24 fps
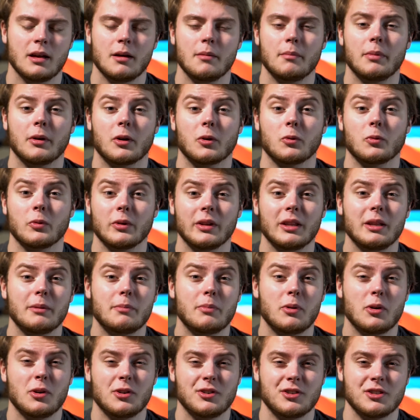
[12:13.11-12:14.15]
But it really
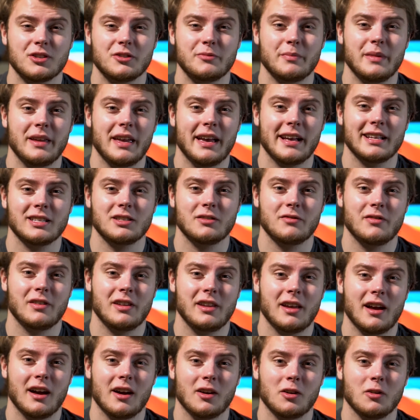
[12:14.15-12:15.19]
pushes me as a
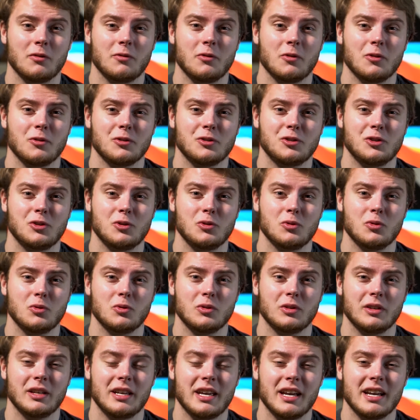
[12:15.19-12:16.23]
videographer to
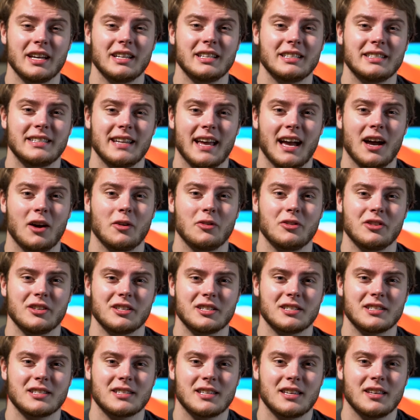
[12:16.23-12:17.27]
get down the
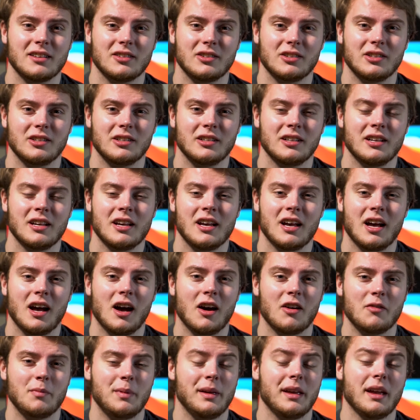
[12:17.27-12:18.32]
skill
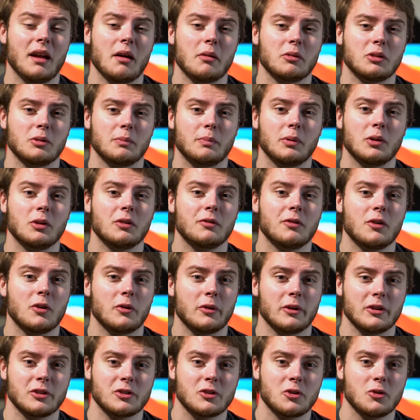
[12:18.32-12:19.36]
of being able to pull
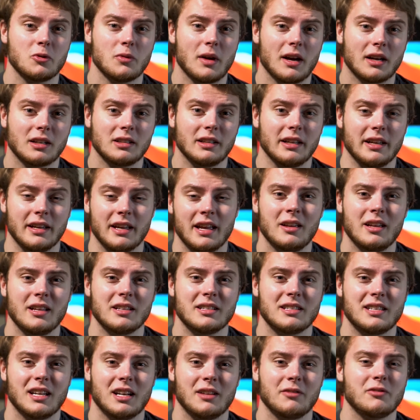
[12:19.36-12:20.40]
focus correctly
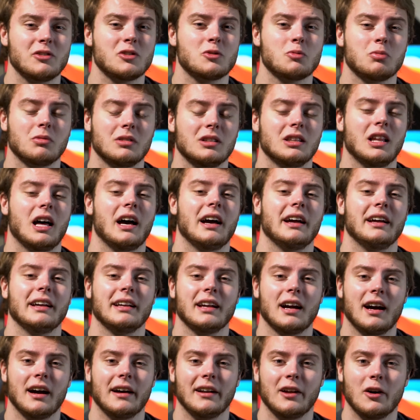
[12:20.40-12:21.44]
instead of just relying
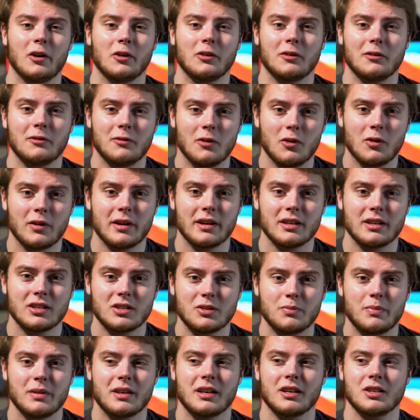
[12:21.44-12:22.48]
on autofocus,
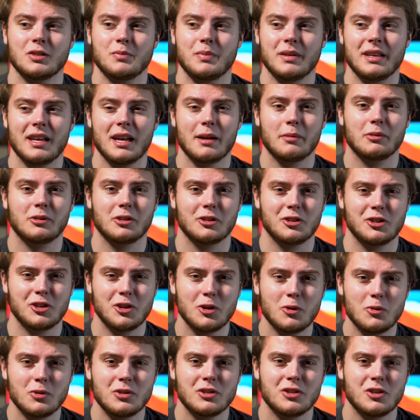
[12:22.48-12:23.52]
because being able to
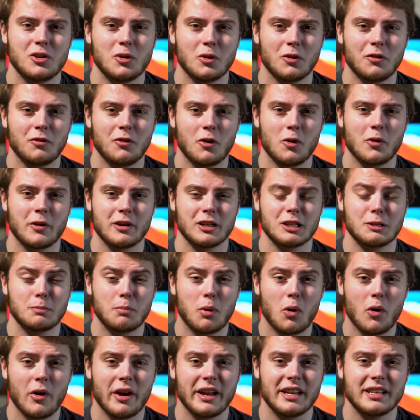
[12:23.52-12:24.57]
choose your focus
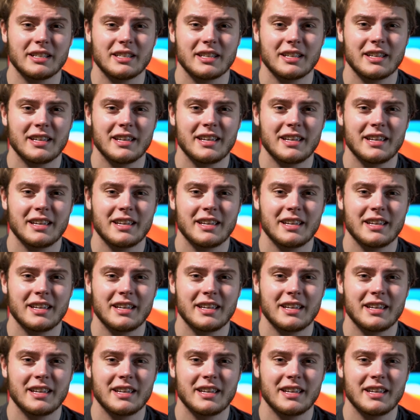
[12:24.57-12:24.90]
point